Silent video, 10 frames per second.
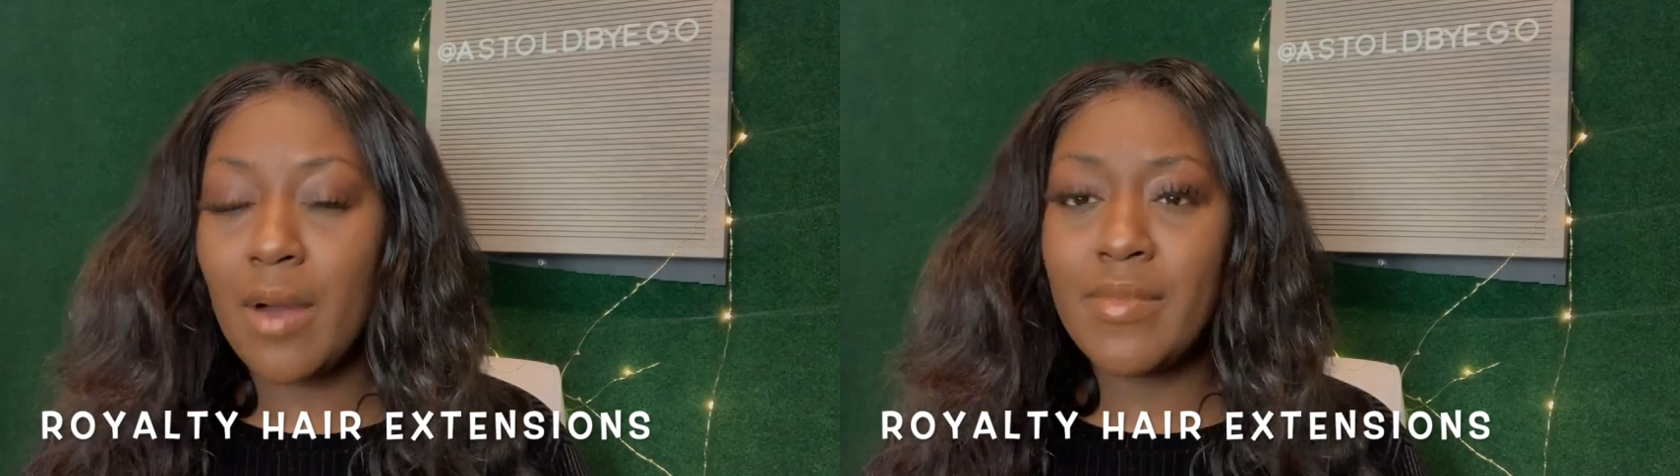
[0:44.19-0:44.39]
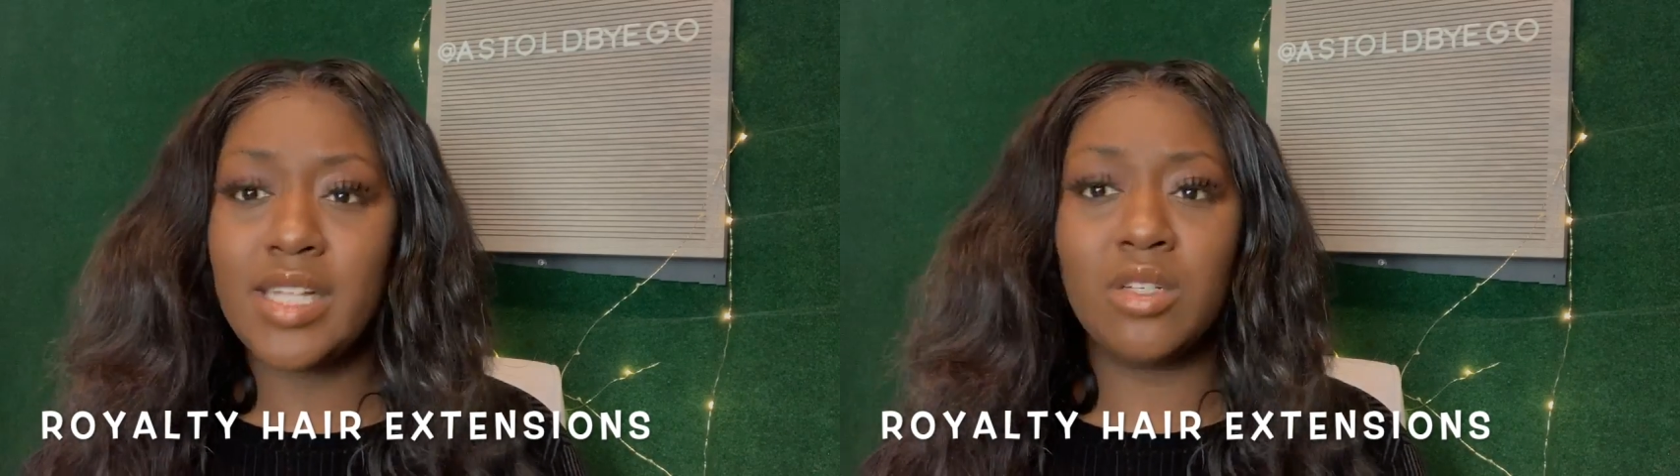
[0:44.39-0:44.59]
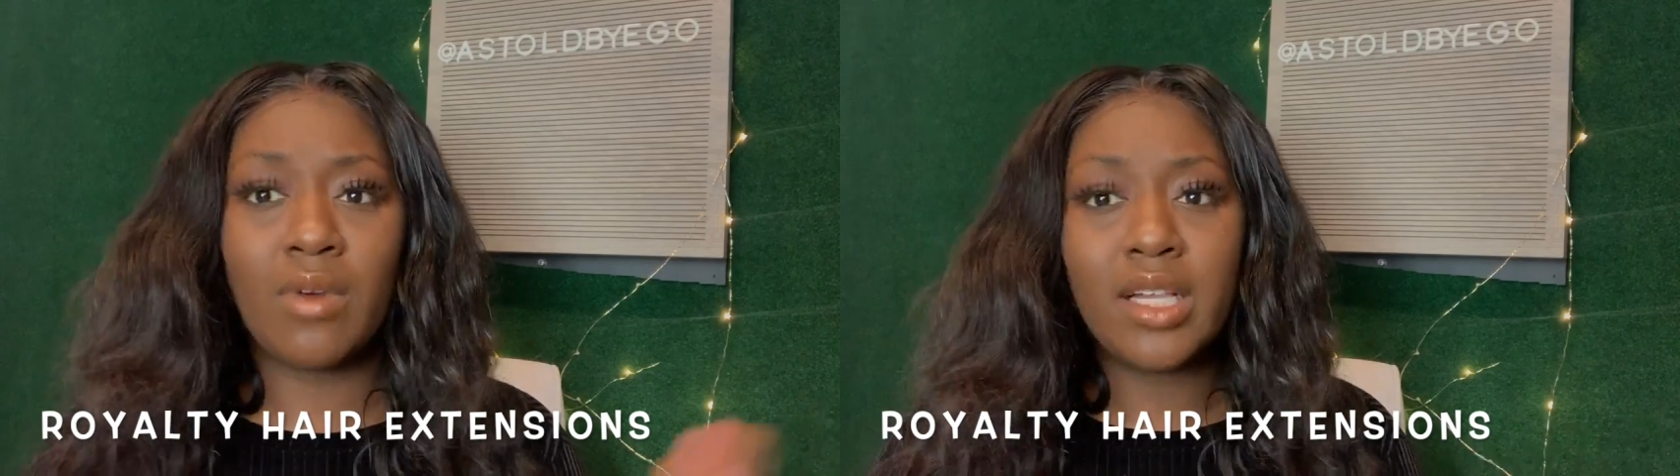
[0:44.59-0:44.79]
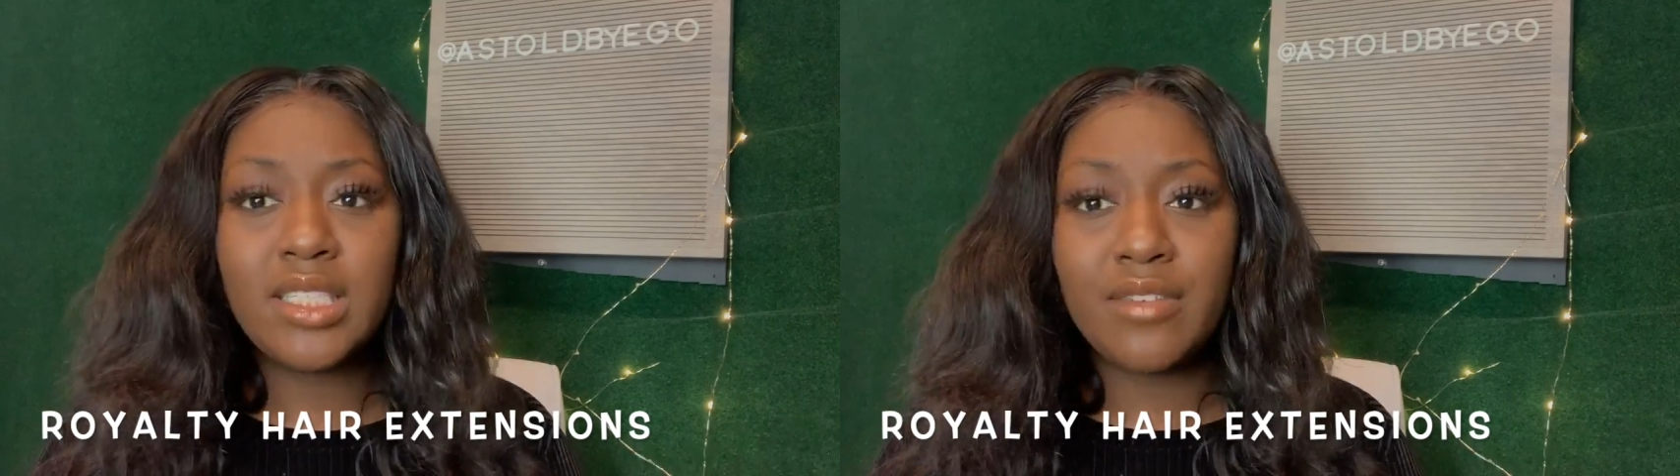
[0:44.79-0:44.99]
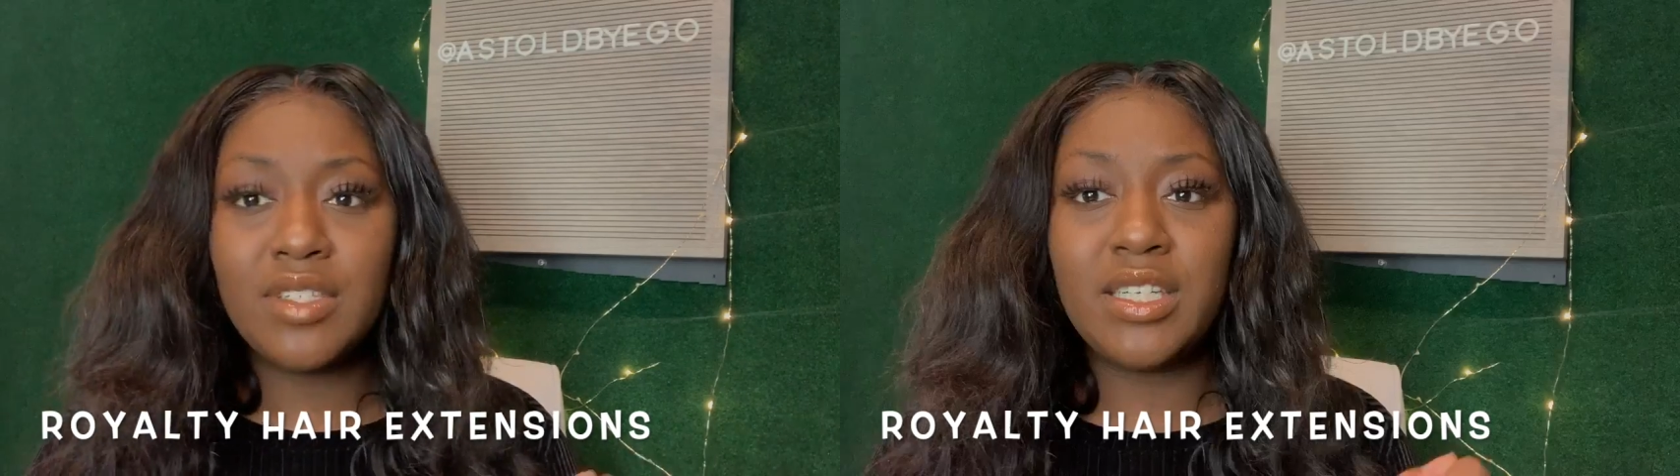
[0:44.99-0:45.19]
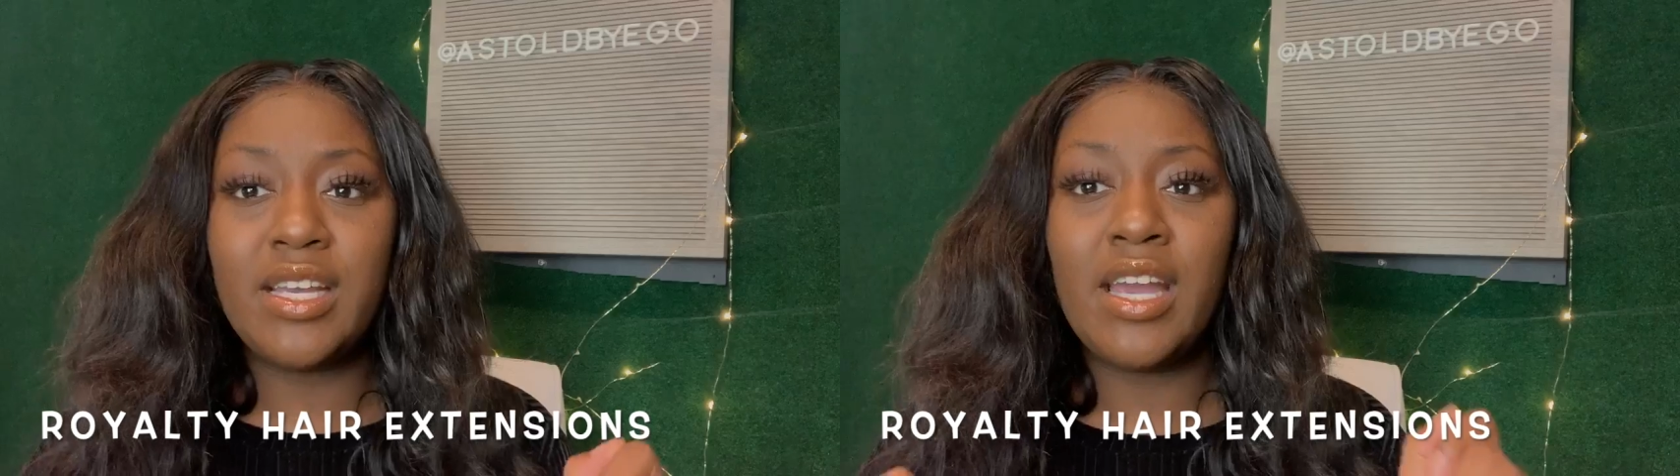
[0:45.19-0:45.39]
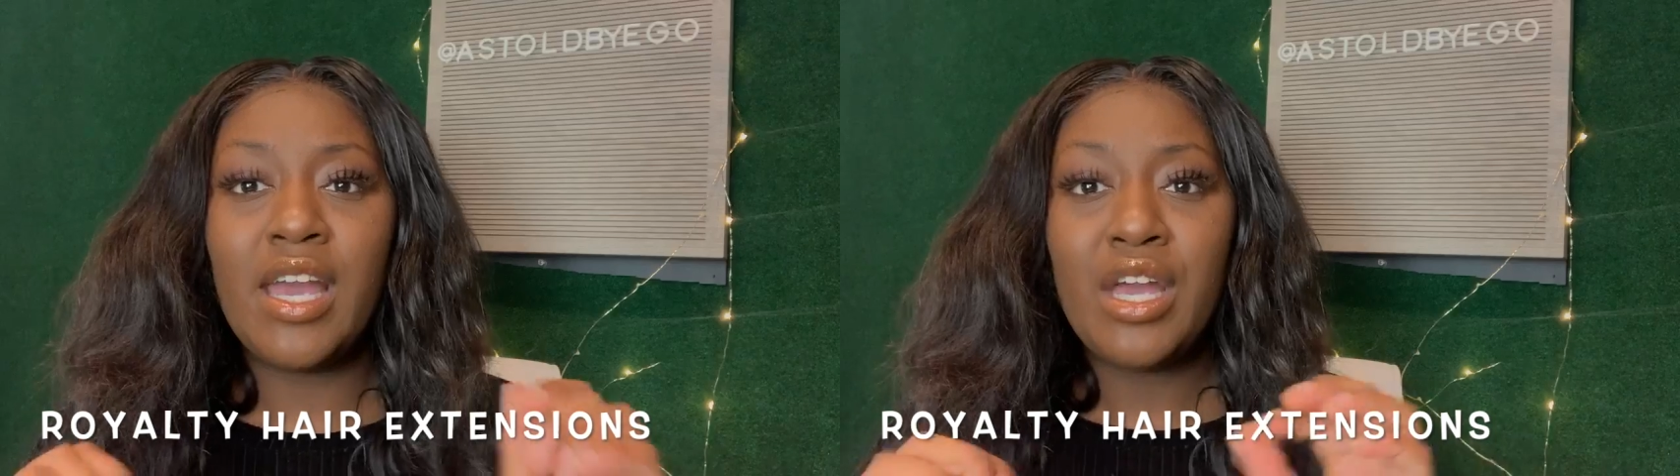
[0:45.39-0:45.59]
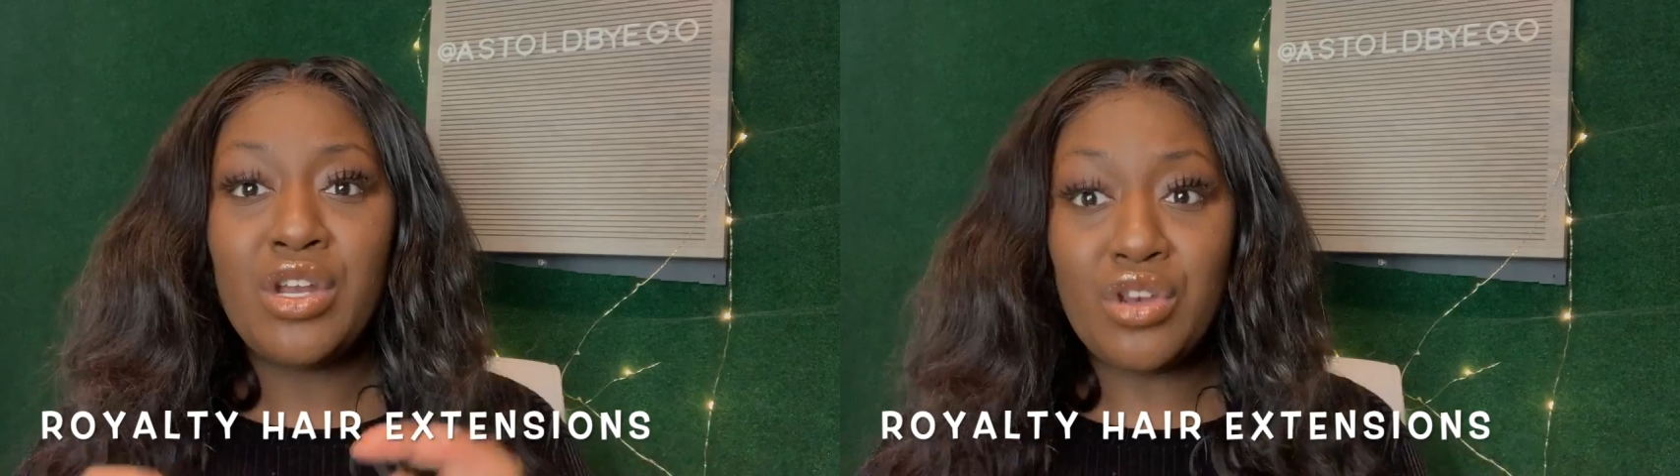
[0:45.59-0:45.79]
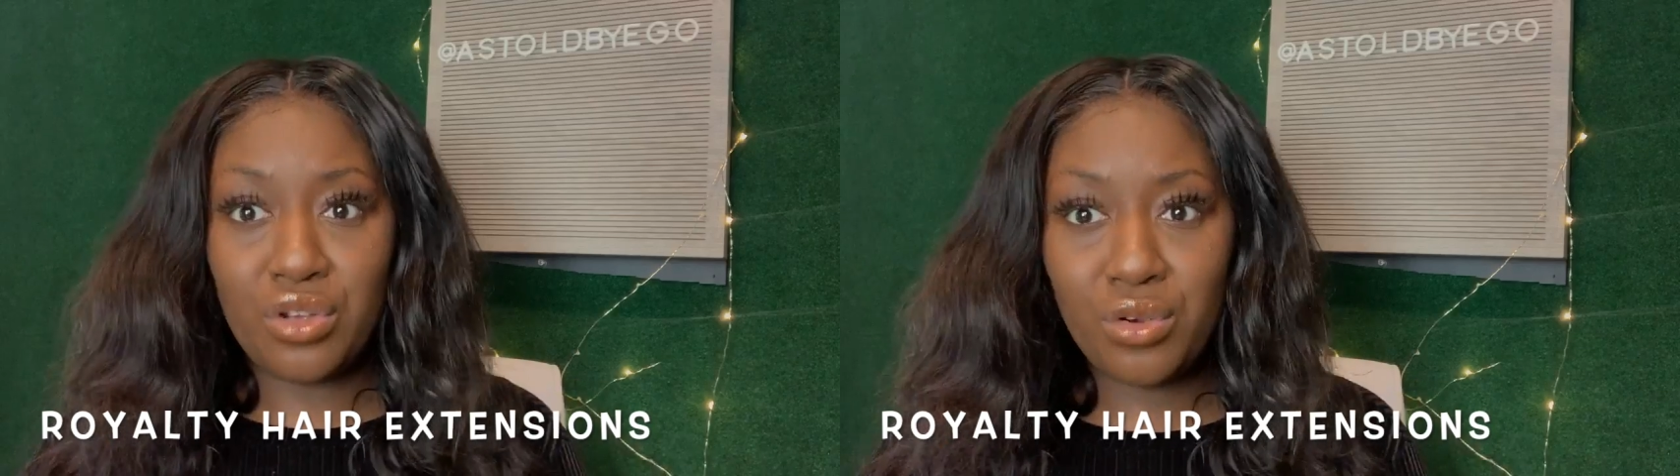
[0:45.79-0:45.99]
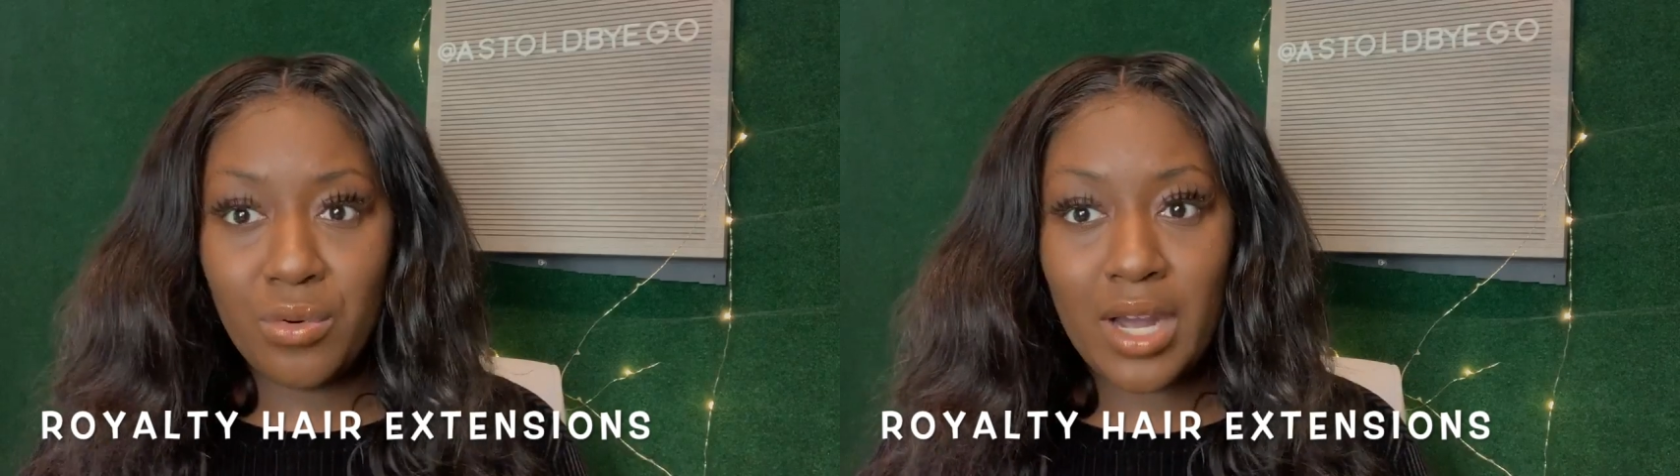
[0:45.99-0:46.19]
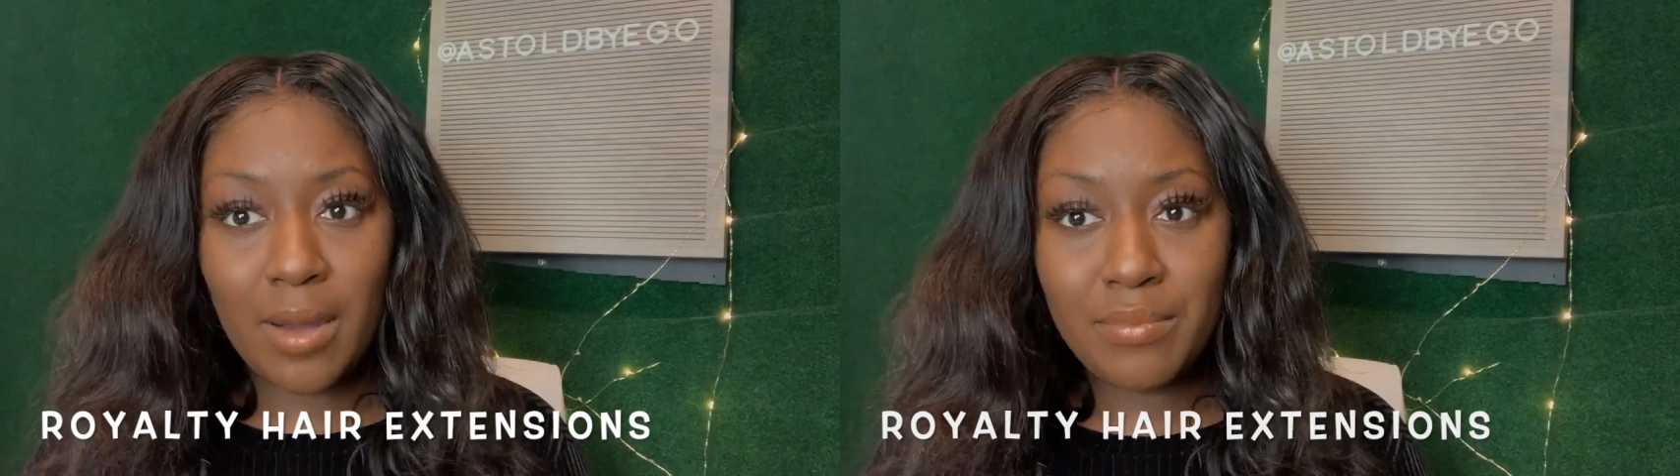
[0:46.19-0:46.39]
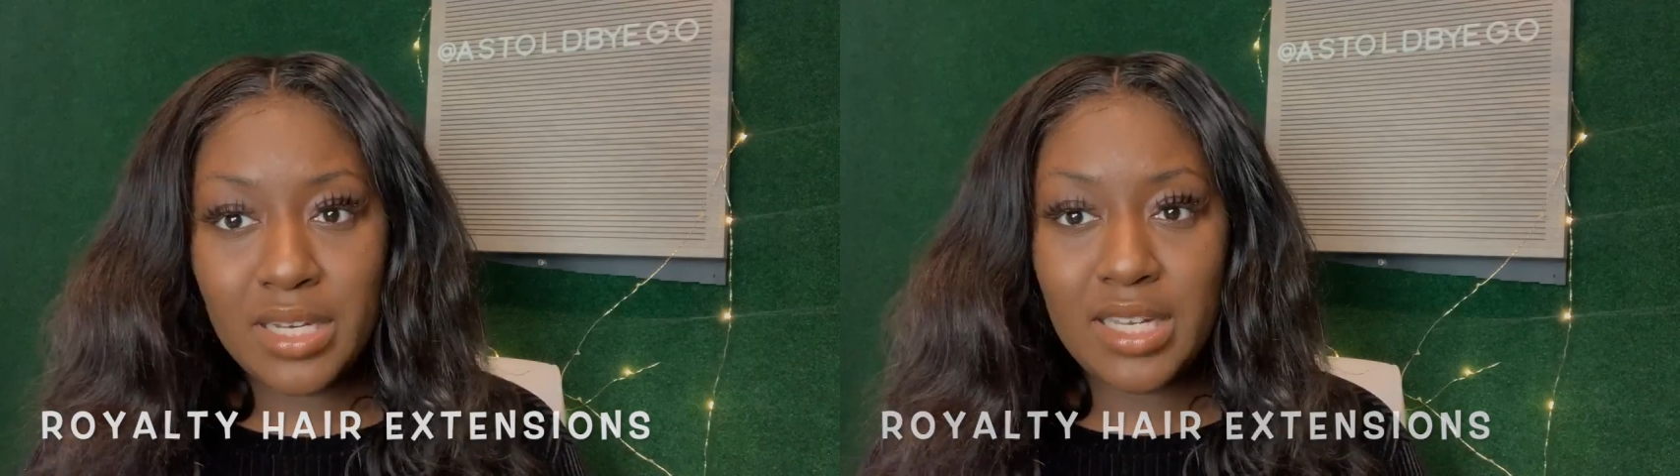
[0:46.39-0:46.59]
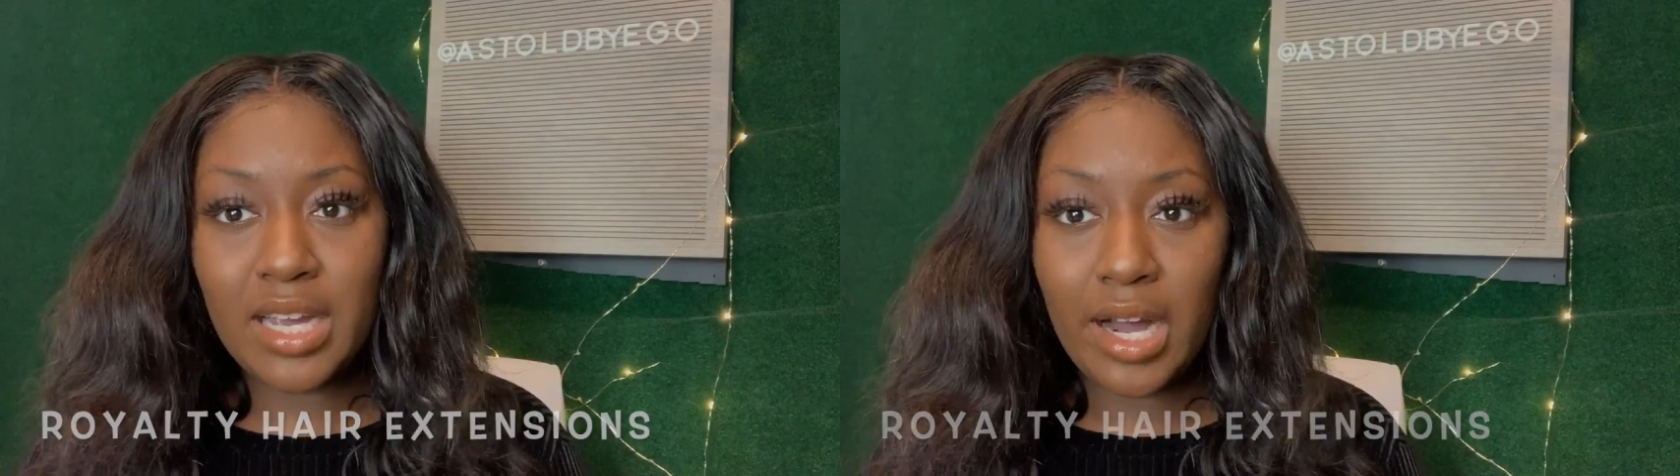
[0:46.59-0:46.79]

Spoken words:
It's a relatively new company.